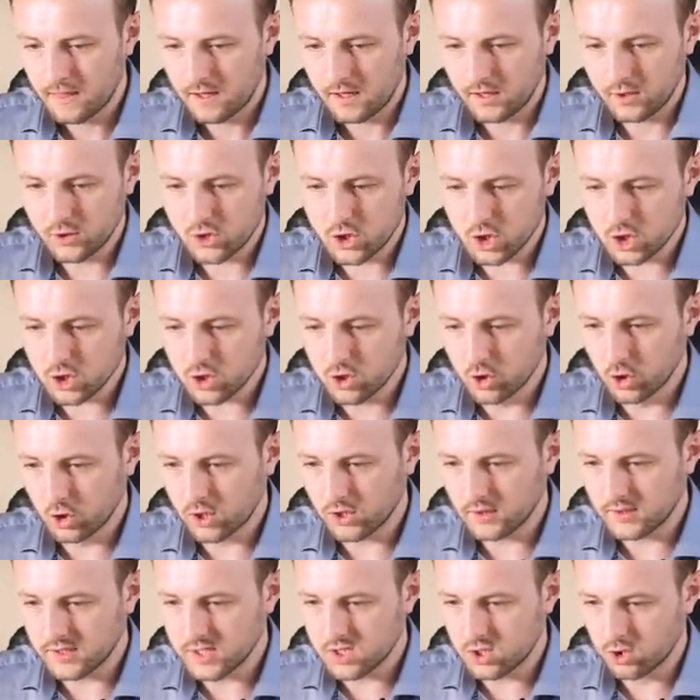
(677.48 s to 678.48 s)
and just
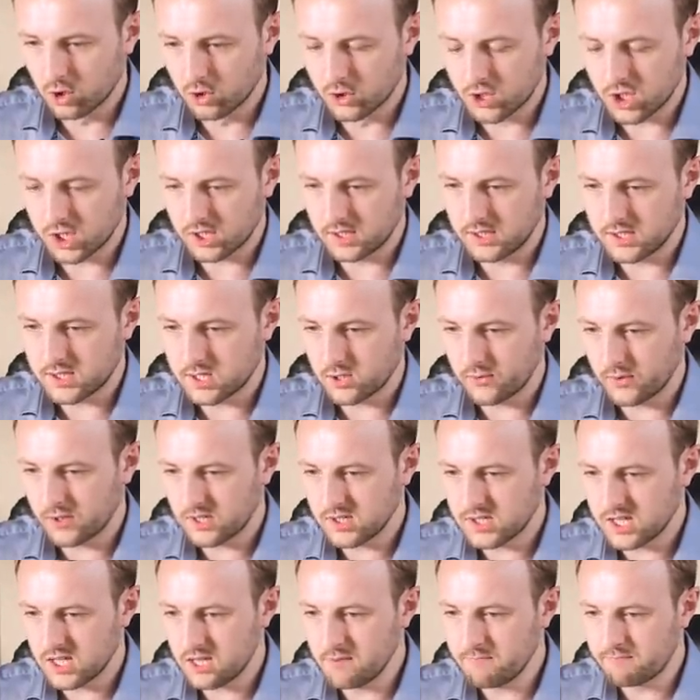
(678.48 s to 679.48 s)
look at this logically. So we
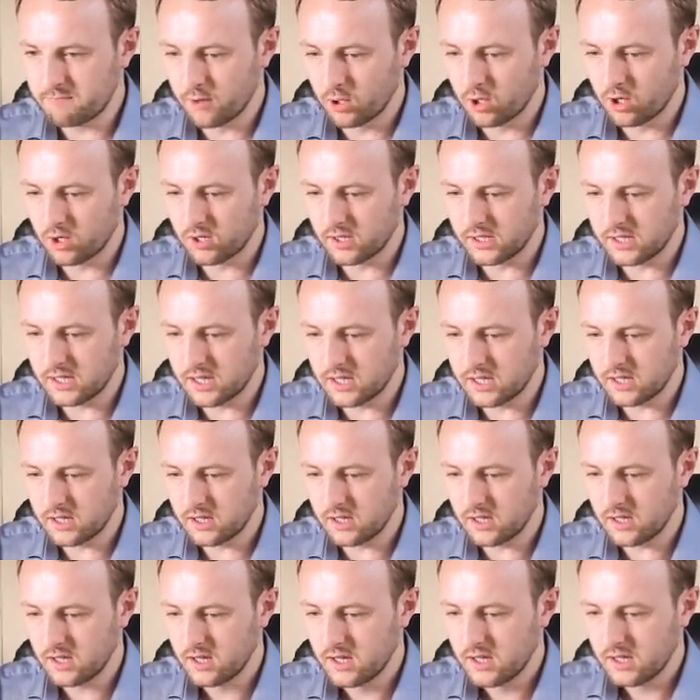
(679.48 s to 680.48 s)
can see Burley
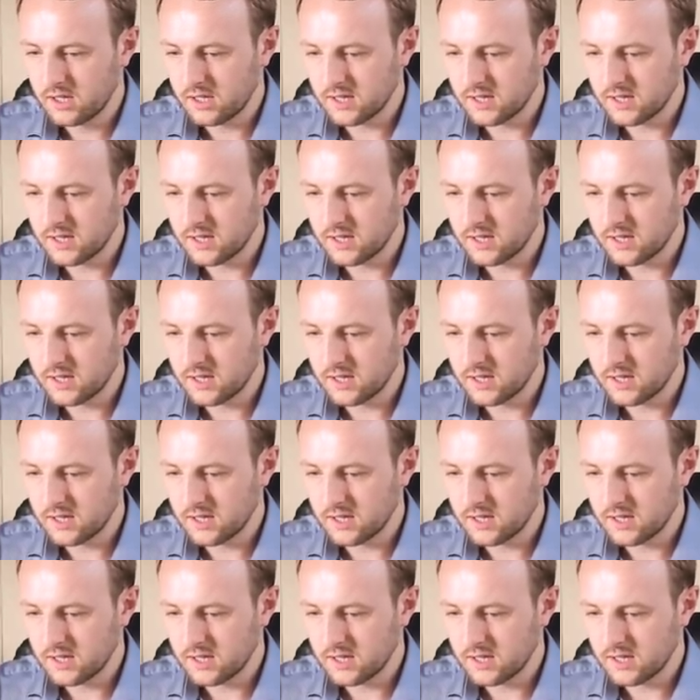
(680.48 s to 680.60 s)
here,